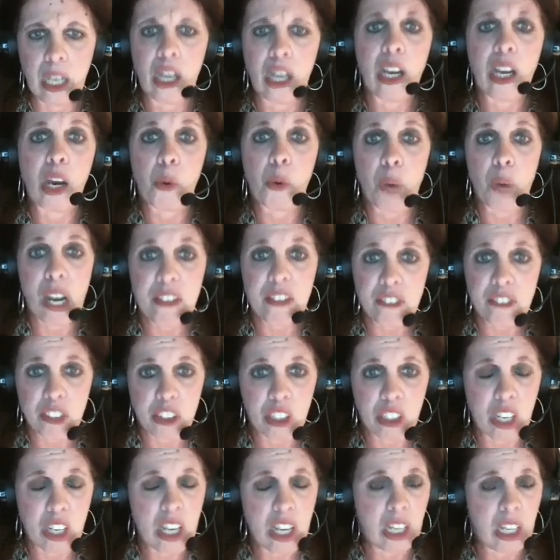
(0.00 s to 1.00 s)

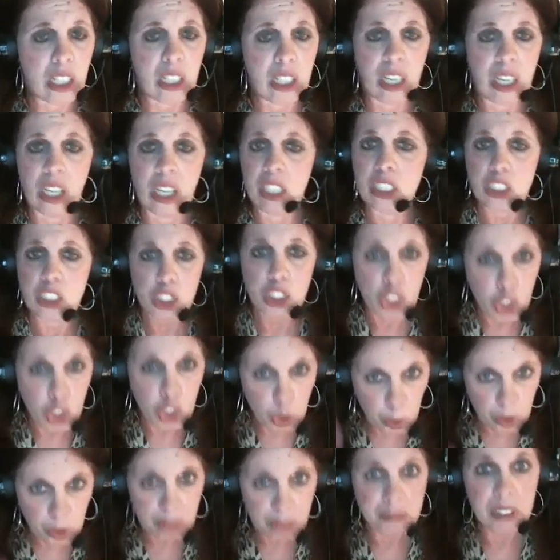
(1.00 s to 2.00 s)
However,
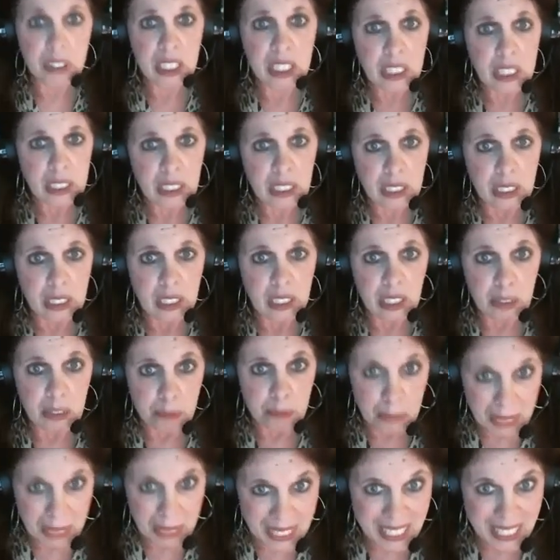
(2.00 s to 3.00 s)
intuitively,
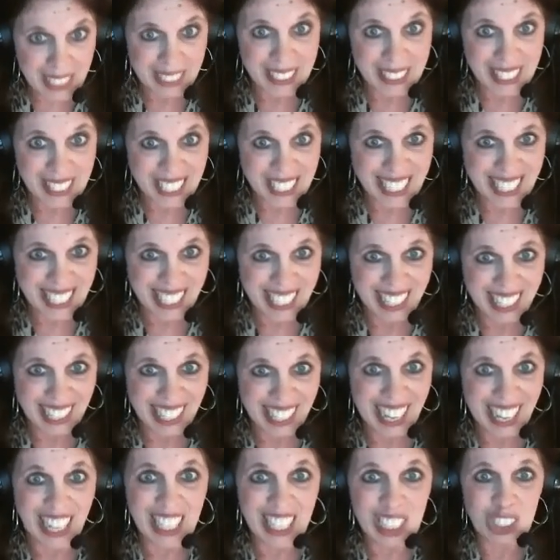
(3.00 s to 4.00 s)
immediately,
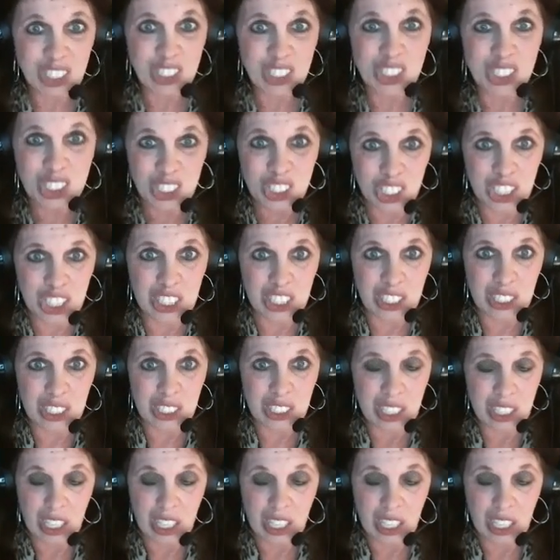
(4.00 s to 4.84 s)
I understood,